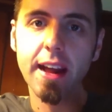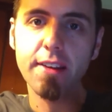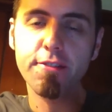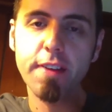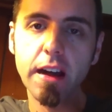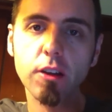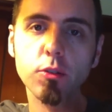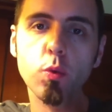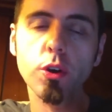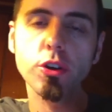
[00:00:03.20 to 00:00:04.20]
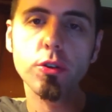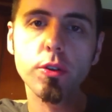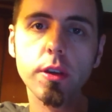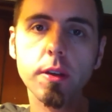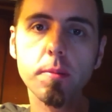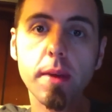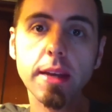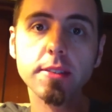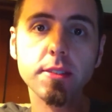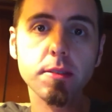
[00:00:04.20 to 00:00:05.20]
that I found where you can
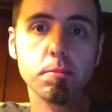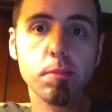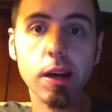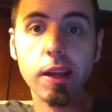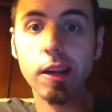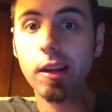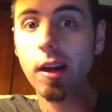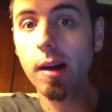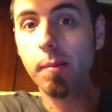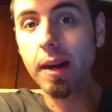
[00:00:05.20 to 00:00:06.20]
make some money uh,